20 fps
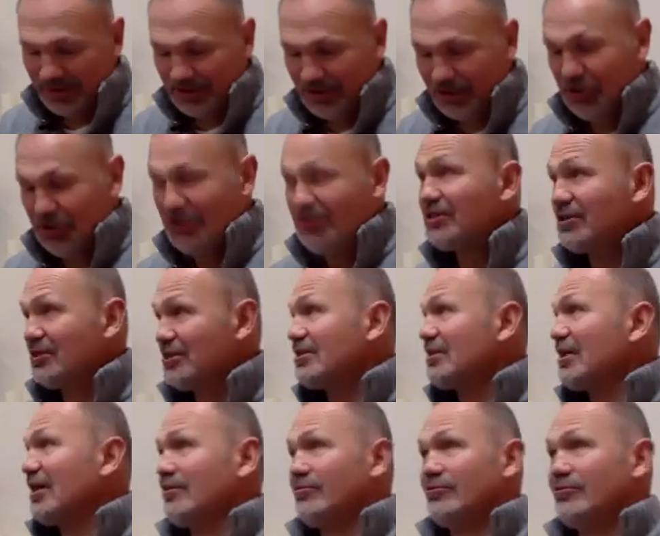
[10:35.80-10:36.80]
Jesus
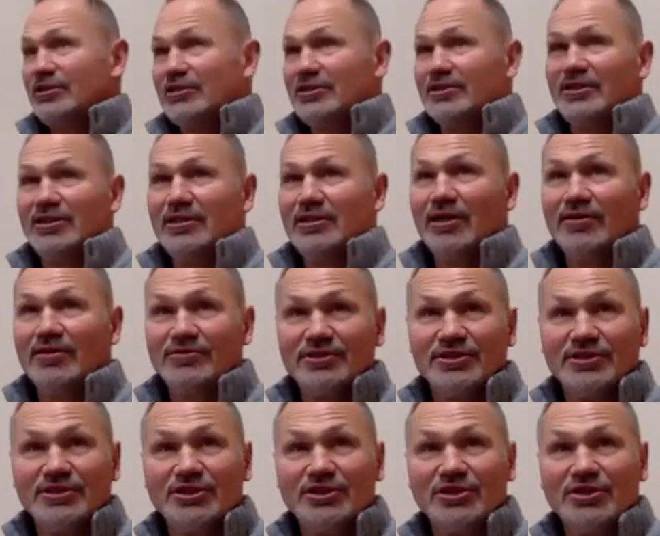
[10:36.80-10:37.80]
obviously loves
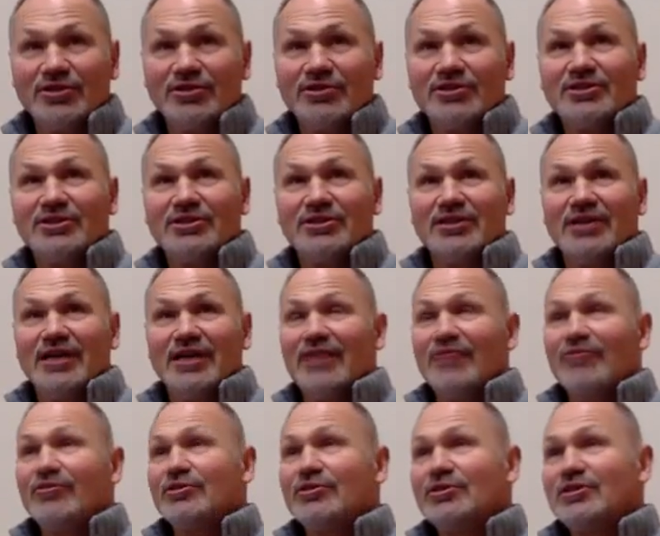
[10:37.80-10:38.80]
the church and
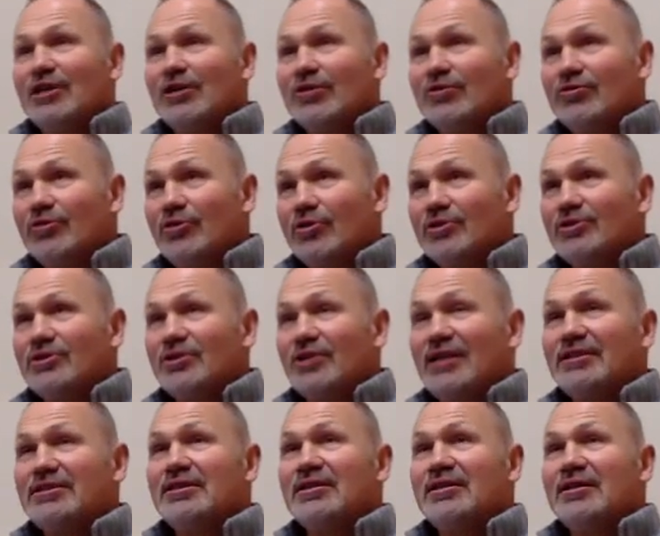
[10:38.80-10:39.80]
gave herself for us, so
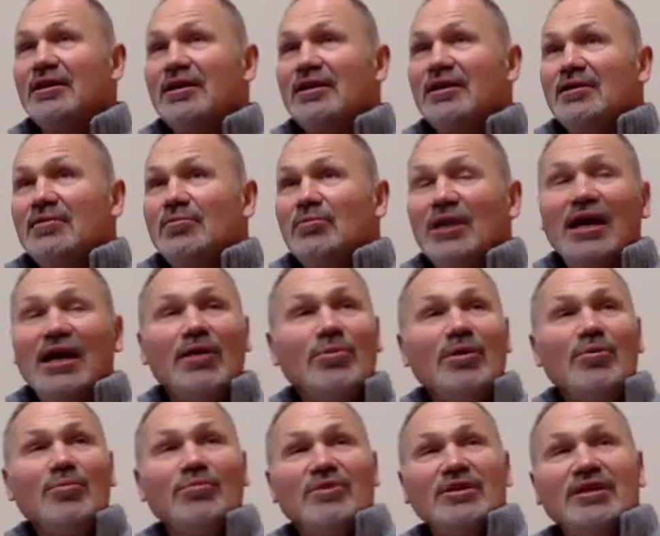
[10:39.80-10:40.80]
that's it. But how
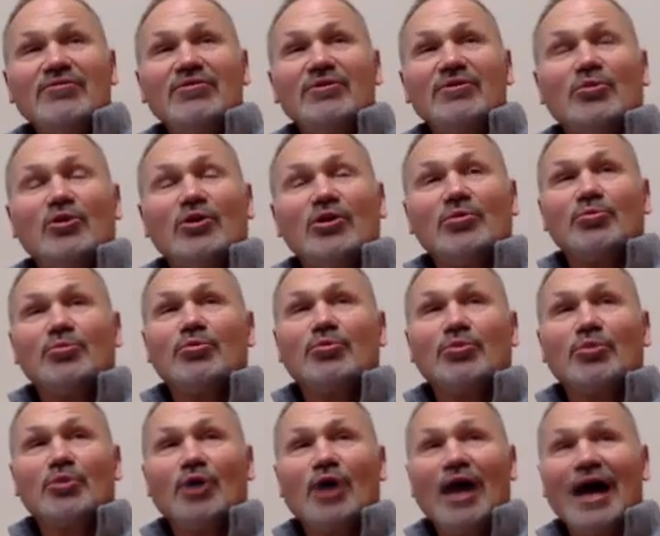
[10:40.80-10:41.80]
about even more
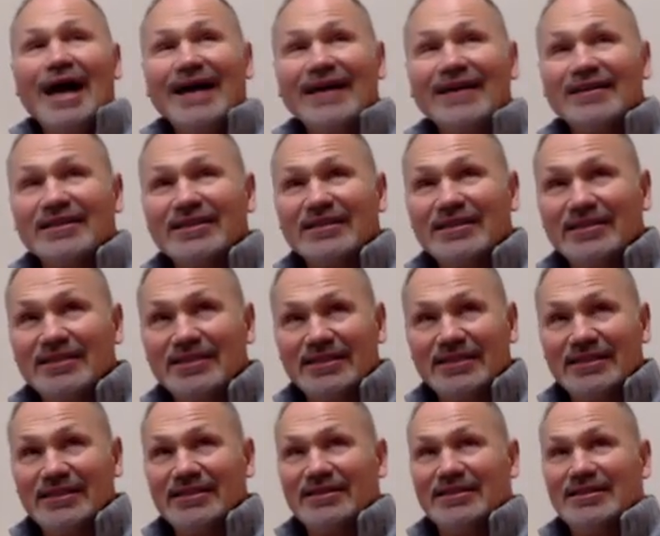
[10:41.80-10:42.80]

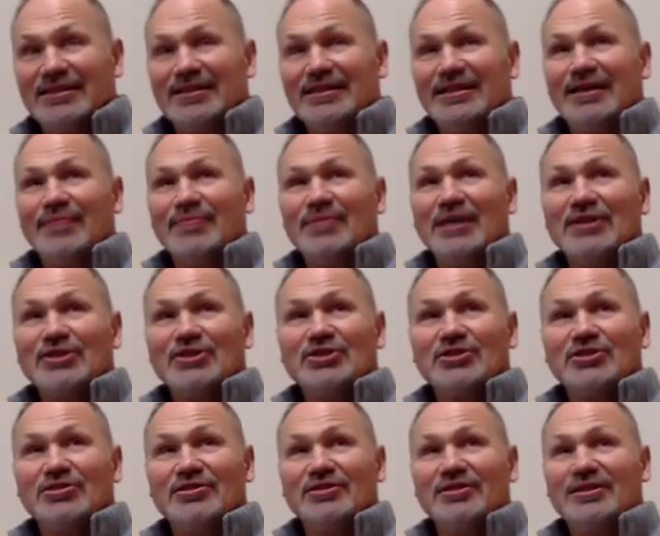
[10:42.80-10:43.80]
practically, and I'm not
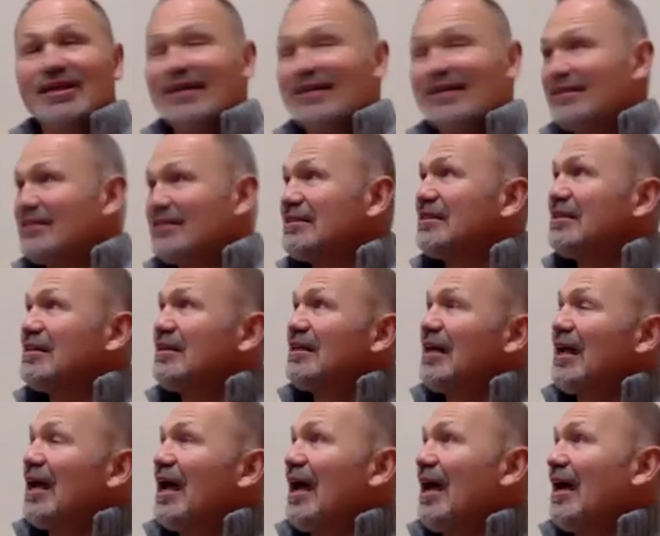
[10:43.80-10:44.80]
sure that that's
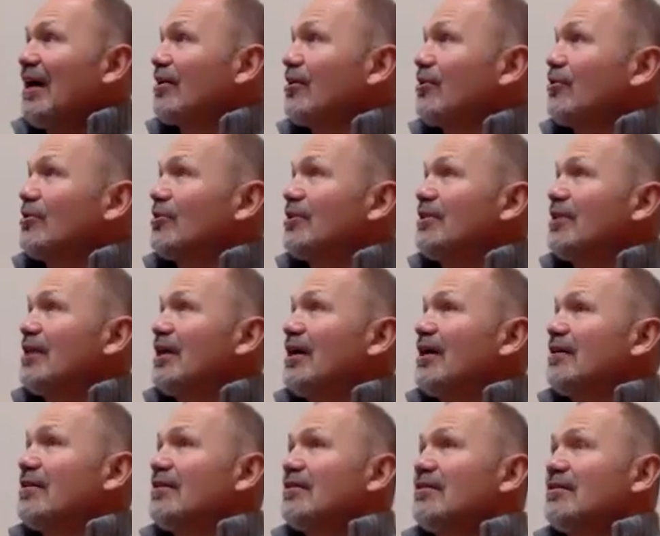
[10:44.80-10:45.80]
accurate in
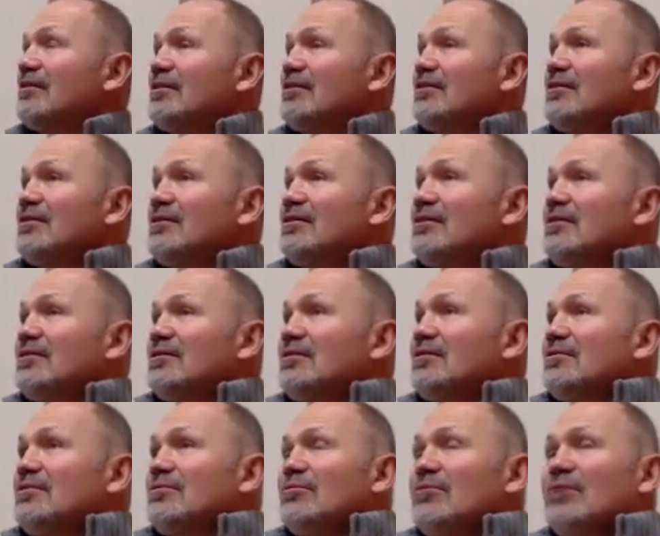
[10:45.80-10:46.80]

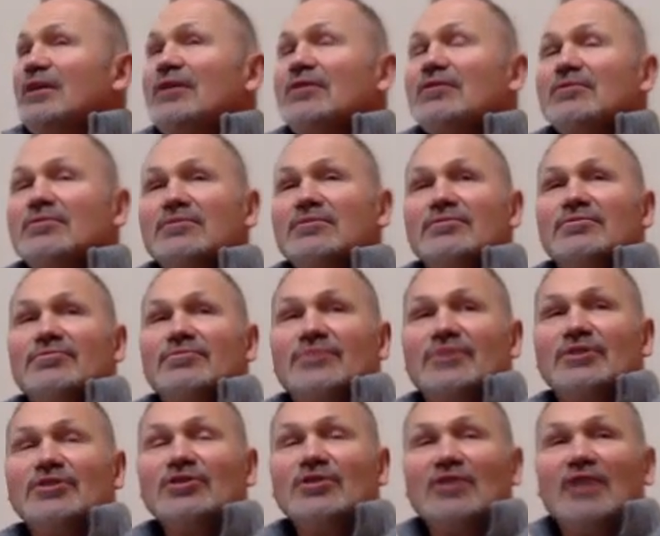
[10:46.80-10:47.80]
that. Well,
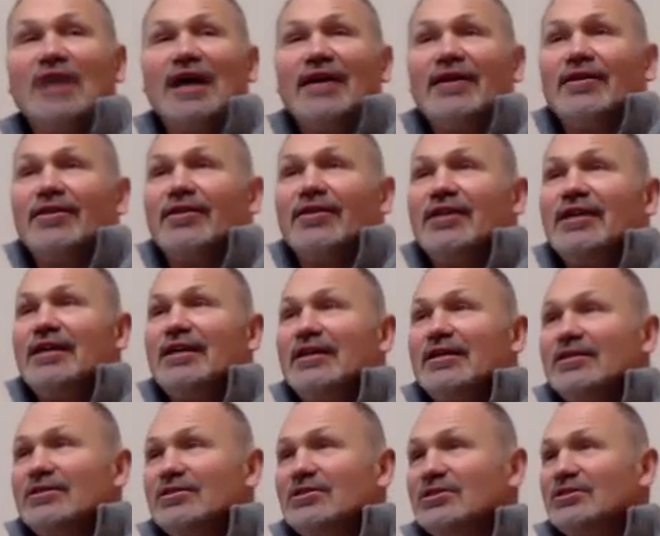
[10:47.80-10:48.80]
there's a lot of
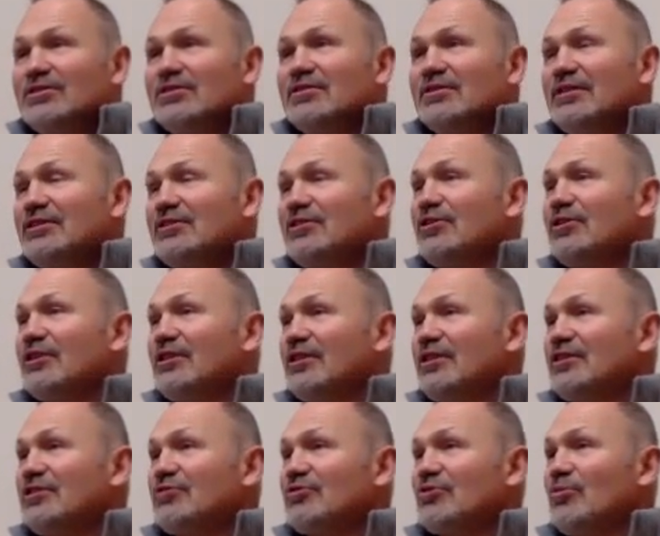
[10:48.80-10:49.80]
things. Let's look at
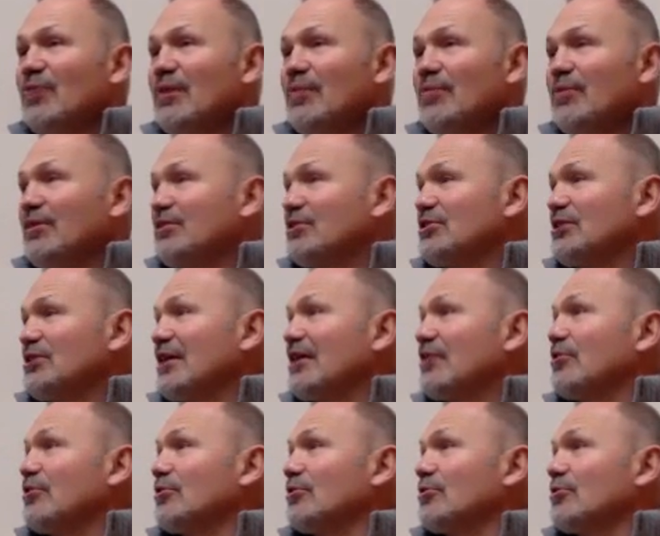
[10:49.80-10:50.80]
this from maybe a
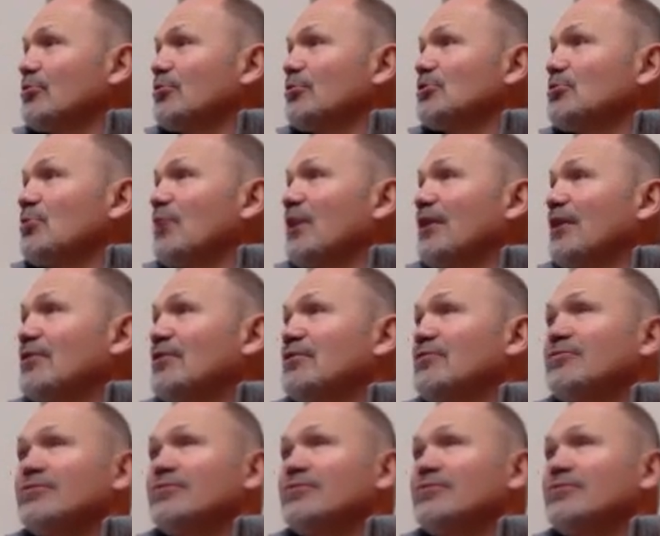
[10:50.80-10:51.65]
secular perspective.